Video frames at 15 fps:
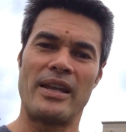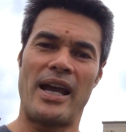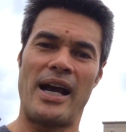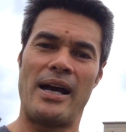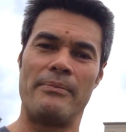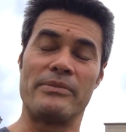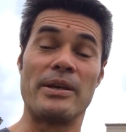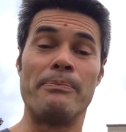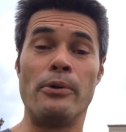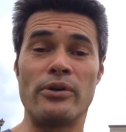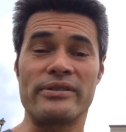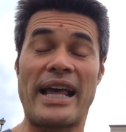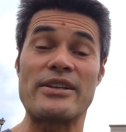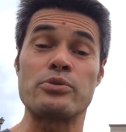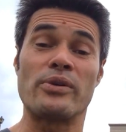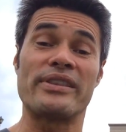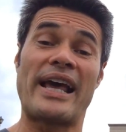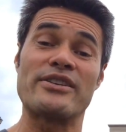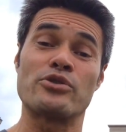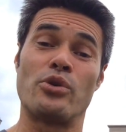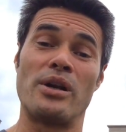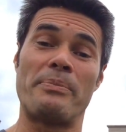The book, that's what
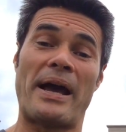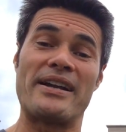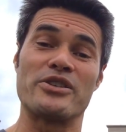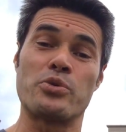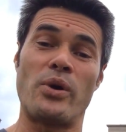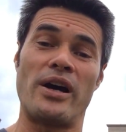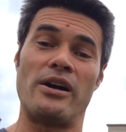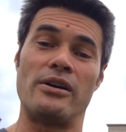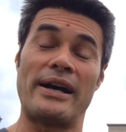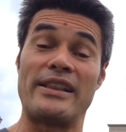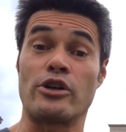that's all about as well.